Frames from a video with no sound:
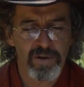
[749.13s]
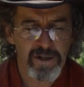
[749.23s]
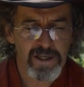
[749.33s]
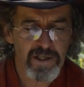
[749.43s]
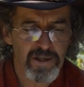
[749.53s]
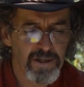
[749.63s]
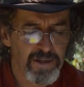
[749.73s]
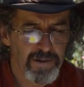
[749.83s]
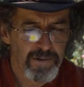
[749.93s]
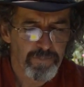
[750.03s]
the monkey.
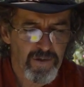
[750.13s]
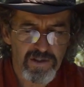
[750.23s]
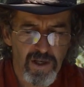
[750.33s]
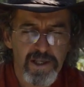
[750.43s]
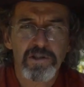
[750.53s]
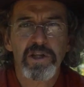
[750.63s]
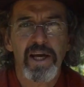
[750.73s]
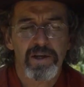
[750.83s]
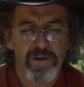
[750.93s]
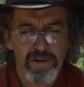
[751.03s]
It's like a
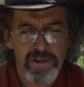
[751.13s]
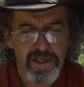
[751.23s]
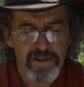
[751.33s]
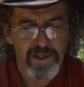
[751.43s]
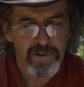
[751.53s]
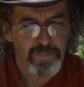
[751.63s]
scarecrow technique.